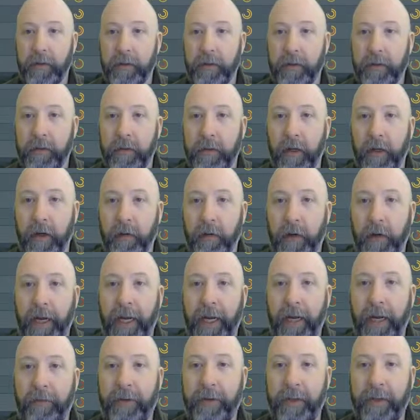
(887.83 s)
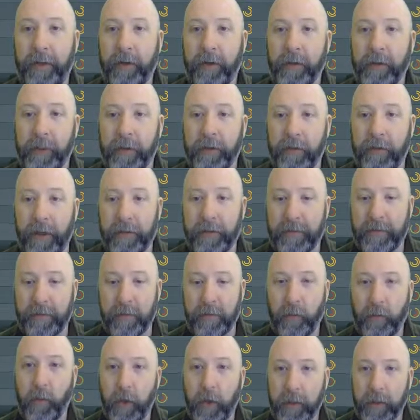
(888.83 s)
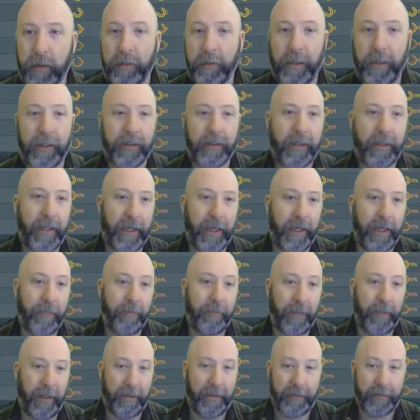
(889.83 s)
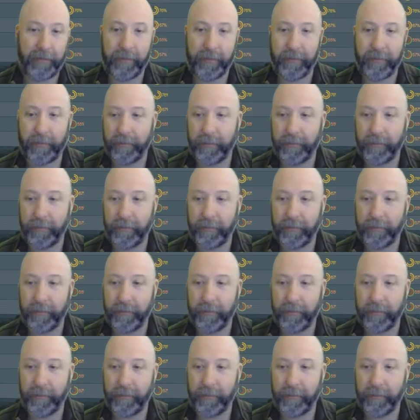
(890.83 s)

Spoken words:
No, I have hit early crosses. Work the ball into the damn box.